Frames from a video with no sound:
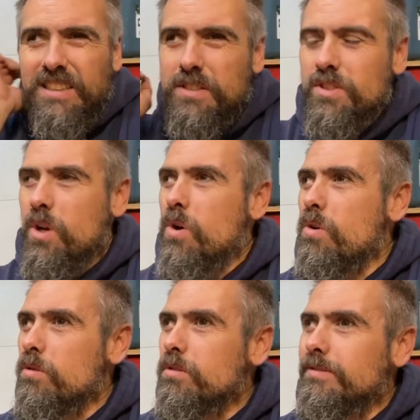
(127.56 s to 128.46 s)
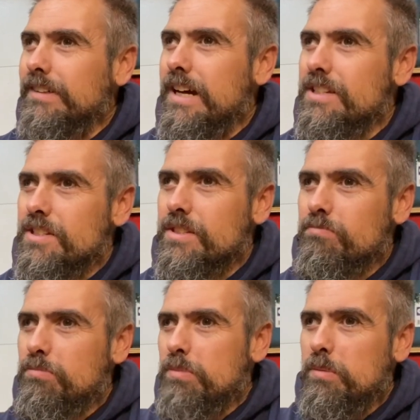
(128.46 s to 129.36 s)
so I just,
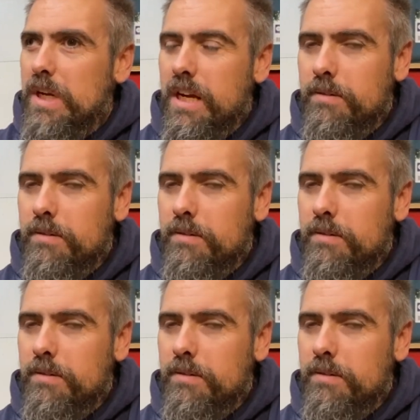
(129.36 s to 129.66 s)
man,